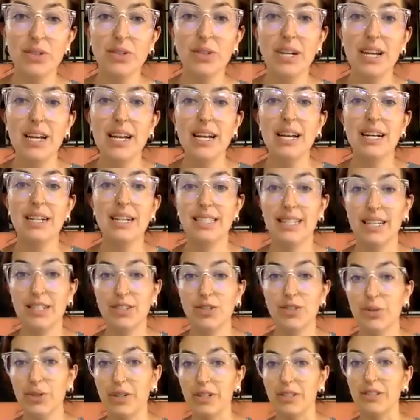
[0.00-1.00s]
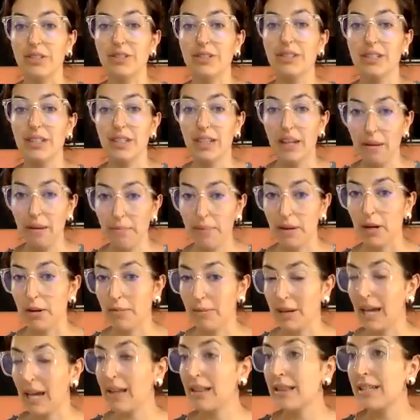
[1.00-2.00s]
So essential oils can
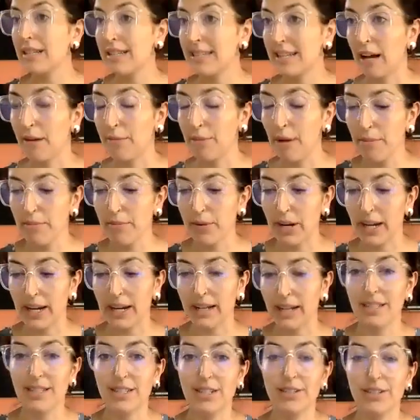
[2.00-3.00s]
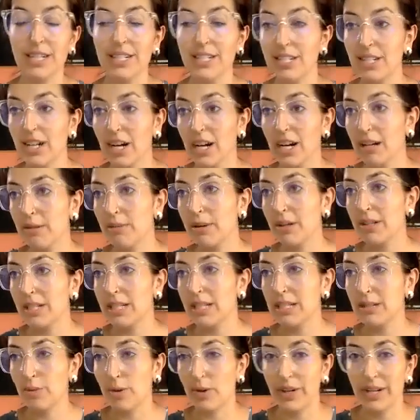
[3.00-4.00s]
permeate the cell membrane. So let's talk about
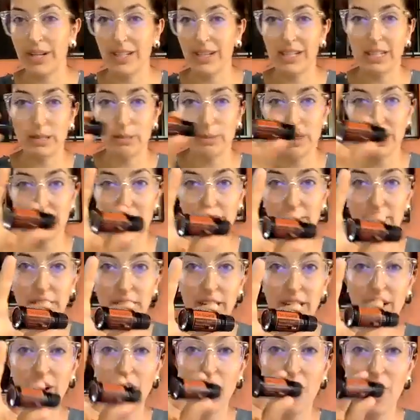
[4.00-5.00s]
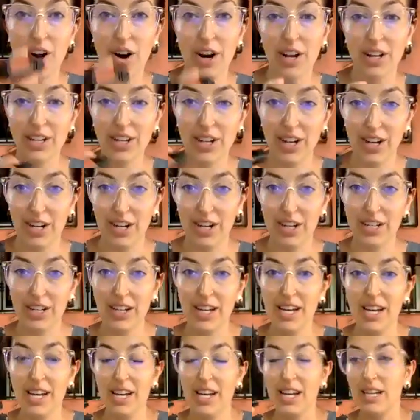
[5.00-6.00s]
this oil in specific. On Guard
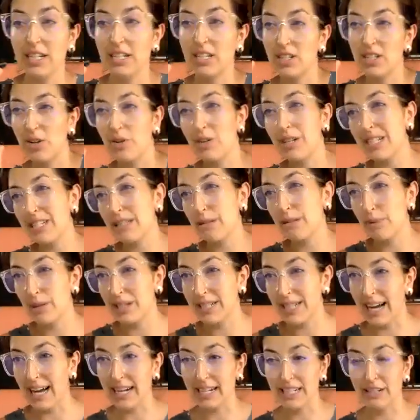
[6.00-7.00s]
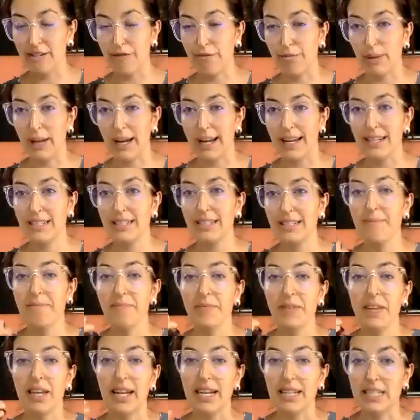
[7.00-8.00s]
is known as the protective blend.
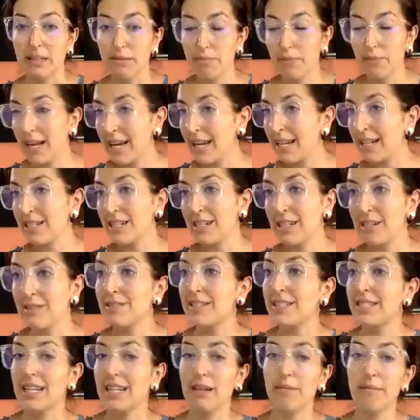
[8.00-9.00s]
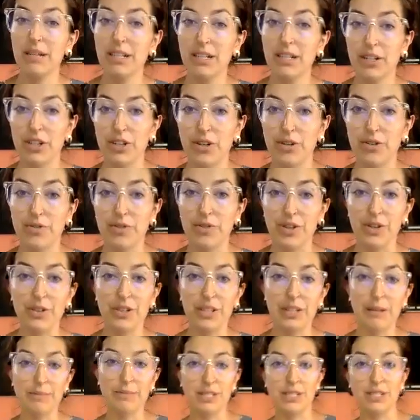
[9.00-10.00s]
It's a blend of cinnamon, clove,
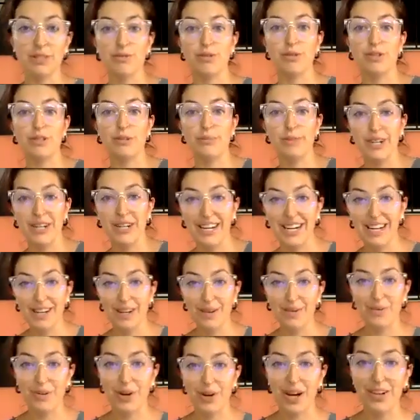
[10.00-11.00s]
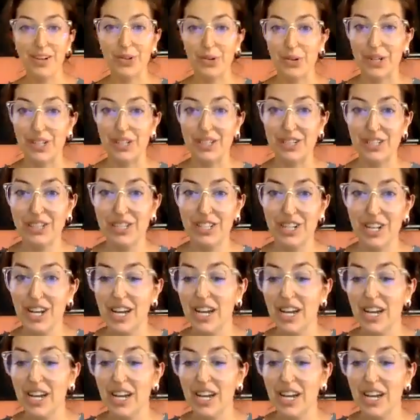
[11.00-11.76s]
eucalyptus, rosemary, and wild orange.